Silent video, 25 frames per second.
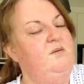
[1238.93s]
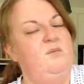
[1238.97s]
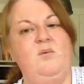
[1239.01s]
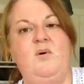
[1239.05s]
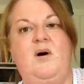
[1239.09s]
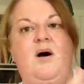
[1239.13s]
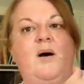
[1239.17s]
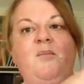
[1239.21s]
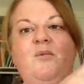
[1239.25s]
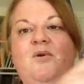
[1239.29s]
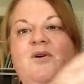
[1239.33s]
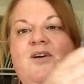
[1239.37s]

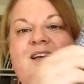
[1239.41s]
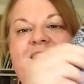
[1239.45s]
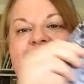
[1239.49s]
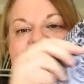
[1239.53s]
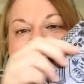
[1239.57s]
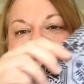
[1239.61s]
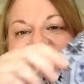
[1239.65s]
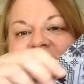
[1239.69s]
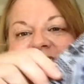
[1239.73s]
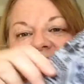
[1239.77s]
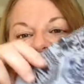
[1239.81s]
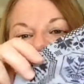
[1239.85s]
I'm looking at
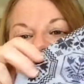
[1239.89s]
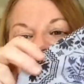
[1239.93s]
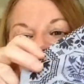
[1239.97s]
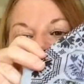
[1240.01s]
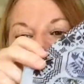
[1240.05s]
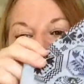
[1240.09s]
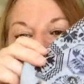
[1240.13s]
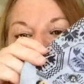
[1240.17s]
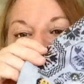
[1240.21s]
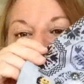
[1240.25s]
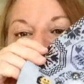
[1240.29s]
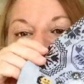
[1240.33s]
the
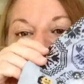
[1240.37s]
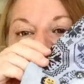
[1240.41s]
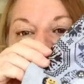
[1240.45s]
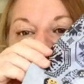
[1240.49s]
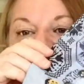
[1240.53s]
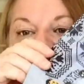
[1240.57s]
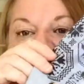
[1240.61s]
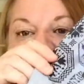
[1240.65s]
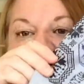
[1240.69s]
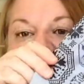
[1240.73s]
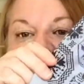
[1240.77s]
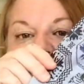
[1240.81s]
chart.
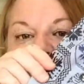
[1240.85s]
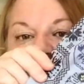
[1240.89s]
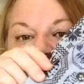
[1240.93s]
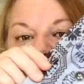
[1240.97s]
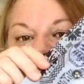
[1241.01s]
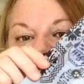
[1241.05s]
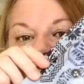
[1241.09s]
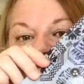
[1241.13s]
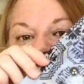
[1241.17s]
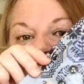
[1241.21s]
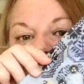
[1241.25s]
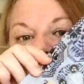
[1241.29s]
I've already
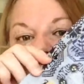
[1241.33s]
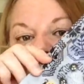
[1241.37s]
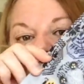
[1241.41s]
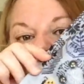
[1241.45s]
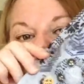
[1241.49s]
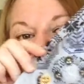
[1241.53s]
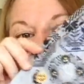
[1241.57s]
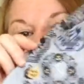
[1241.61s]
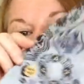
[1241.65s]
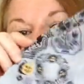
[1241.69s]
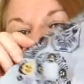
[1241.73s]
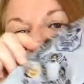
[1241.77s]
put in
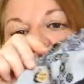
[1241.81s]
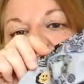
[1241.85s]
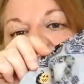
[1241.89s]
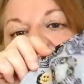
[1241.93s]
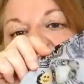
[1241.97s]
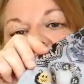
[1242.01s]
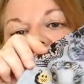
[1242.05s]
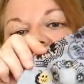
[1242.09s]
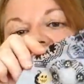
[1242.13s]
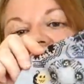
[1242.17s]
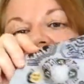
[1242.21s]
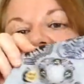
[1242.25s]
my
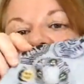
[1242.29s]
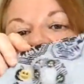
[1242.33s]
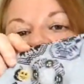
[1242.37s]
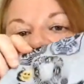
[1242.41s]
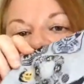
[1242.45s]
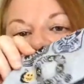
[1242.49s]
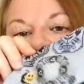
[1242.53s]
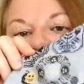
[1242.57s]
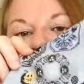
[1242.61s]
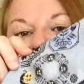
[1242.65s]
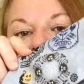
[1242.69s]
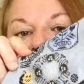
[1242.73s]

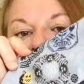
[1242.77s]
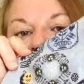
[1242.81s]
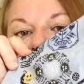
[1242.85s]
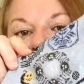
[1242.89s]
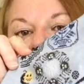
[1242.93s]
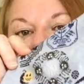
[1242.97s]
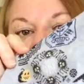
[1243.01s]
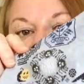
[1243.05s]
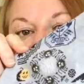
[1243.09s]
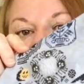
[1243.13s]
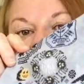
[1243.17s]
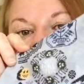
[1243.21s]
initials in
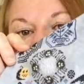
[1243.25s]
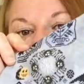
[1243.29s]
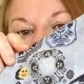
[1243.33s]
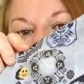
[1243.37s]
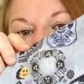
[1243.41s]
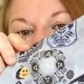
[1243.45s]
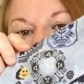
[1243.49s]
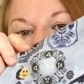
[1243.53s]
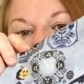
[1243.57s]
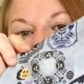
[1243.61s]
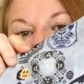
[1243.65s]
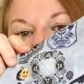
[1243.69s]

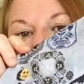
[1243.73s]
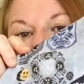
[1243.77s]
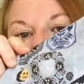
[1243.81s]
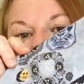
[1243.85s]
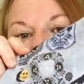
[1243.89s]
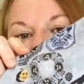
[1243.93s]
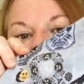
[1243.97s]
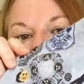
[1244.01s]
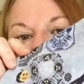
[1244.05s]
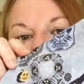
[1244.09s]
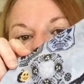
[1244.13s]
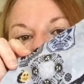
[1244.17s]

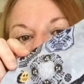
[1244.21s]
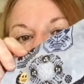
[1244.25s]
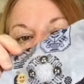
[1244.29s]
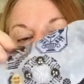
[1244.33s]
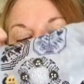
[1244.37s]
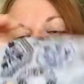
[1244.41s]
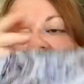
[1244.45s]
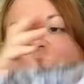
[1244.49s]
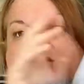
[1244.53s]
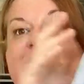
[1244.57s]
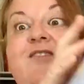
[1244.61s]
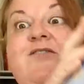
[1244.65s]
2020, so
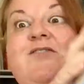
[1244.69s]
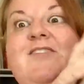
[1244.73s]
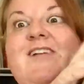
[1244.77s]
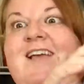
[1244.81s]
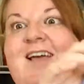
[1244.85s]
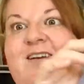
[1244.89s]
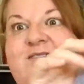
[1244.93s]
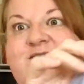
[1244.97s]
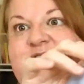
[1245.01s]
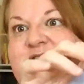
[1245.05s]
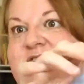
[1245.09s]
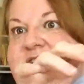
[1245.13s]
I definitely
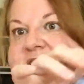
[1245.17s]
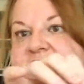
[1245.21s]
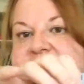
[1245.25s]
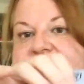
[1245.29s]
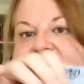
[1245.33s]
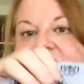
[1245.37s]
have to finish